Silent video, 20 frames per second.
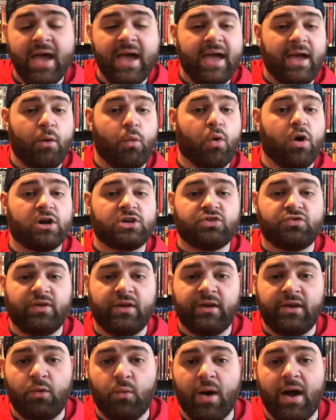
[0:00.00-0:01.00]
It works
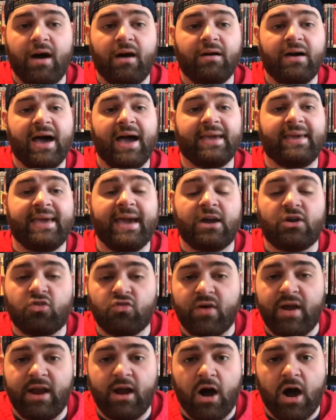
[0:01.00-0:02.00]
really well. I get
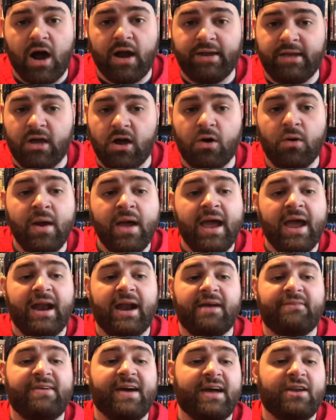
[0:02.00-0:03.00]
great audio,
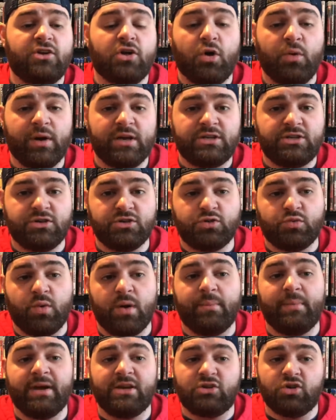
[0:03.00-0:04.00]
and I've had no issues
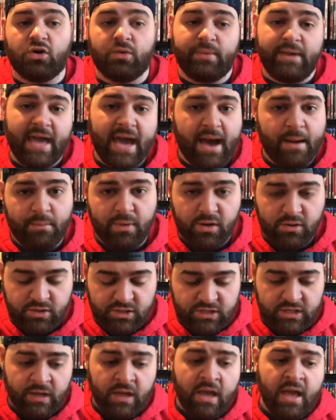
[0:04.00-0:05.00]
with my Dolby
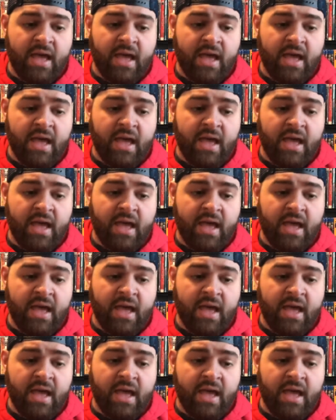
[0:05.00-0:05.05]
Atmos.